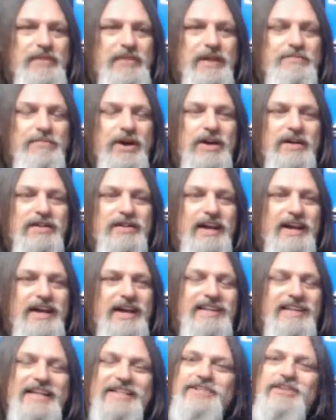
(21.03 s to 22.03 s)
but
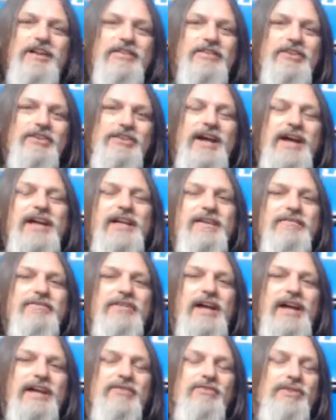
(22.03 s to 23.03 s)
that's not their native
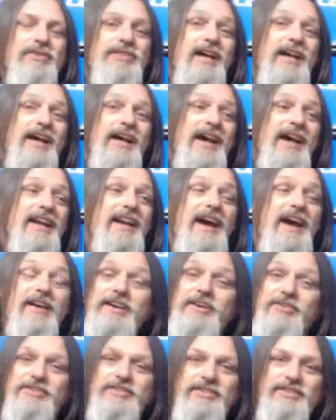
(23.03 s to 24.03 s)
language. And now
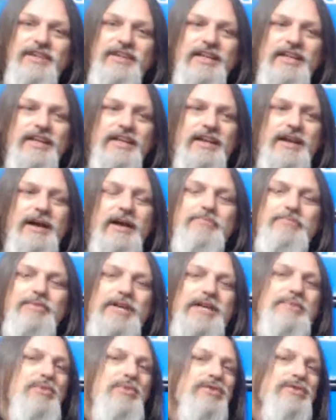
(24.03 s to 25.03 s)
here's the thing.
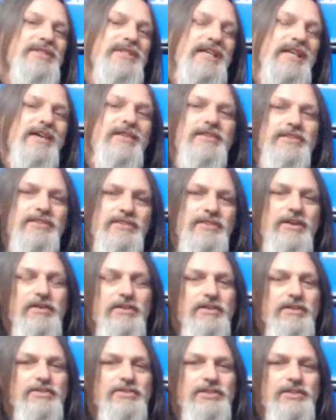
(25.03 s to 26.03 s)
People tend to
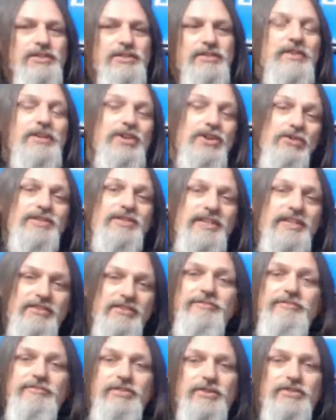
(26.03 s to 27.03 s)
search using
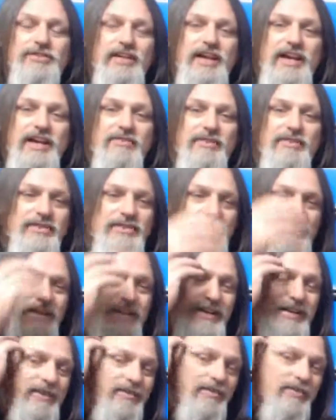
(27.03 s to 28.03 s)
their first language,
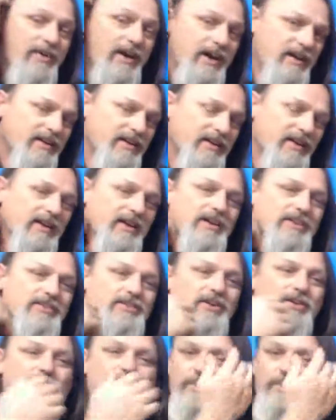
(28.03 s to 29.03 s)
right?
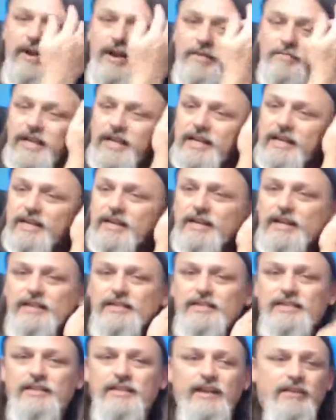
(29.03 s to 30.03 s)
So what I mean
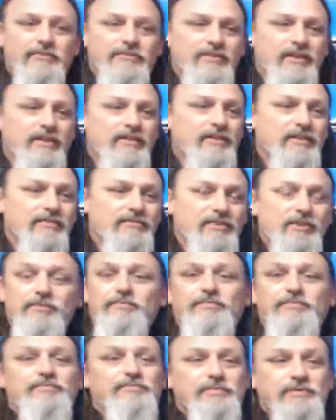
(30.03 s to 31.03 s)
is if
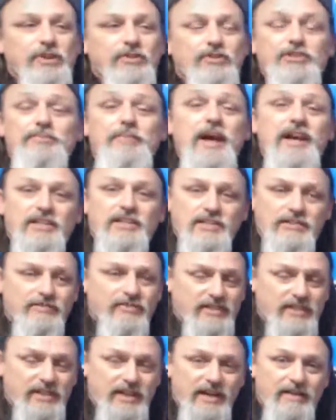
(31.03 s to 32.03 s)
you're, Spanish,
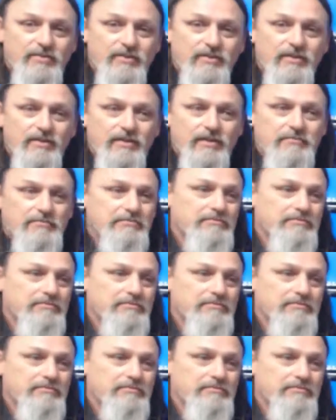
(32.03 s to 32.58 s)
for example,